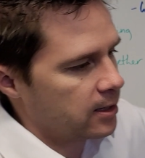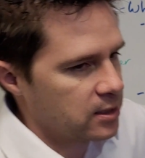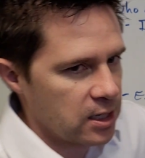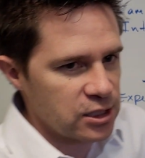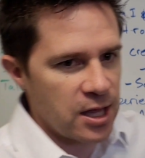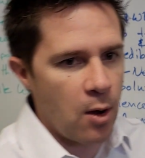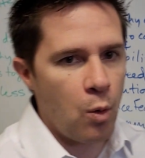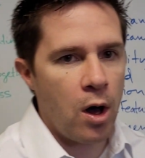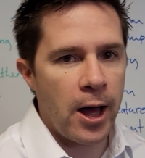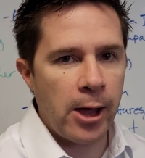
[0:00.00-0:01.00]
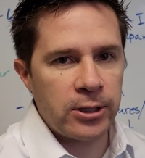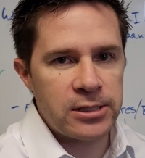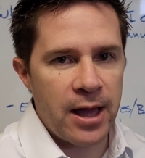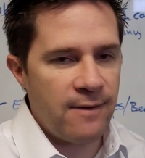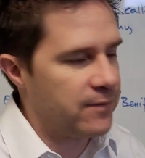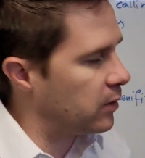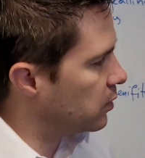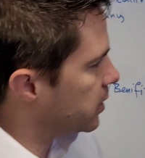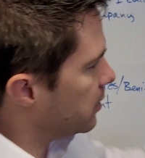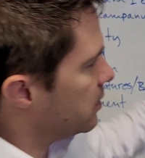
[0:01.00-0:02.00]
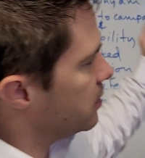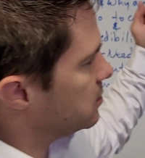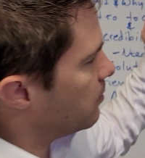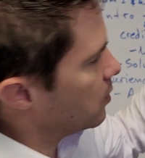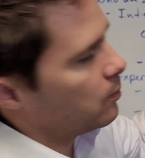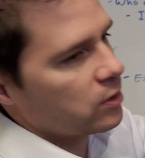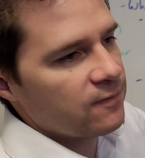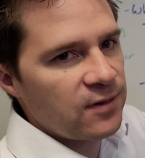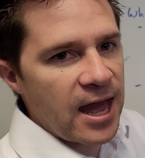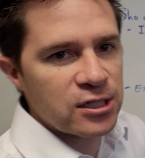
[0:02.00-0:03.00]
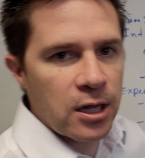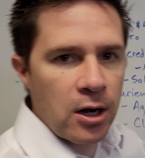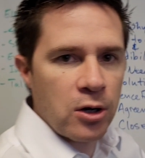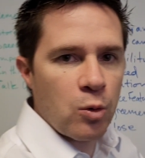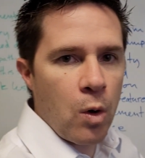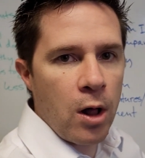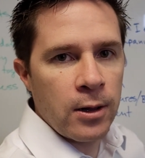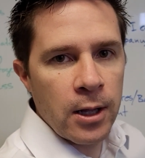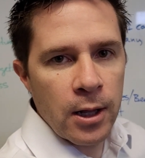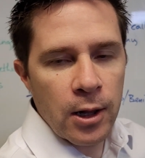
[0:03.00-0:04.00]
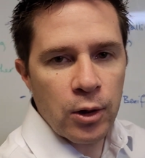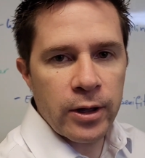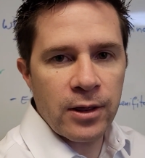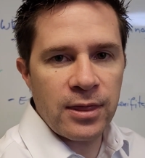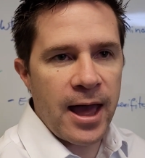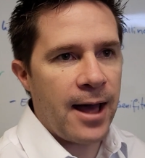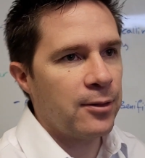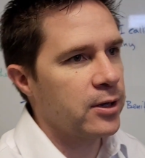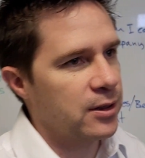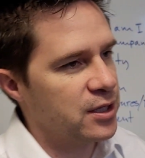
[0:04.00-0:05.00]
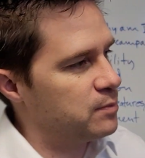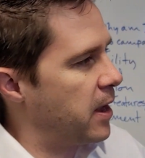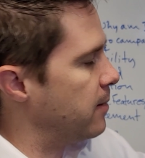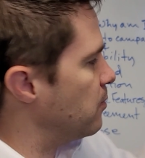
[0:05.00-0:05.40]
and touch that wall. How does that feel? Look at this. I'm going to put the flashlight on your wall. Look at that. Look at these paint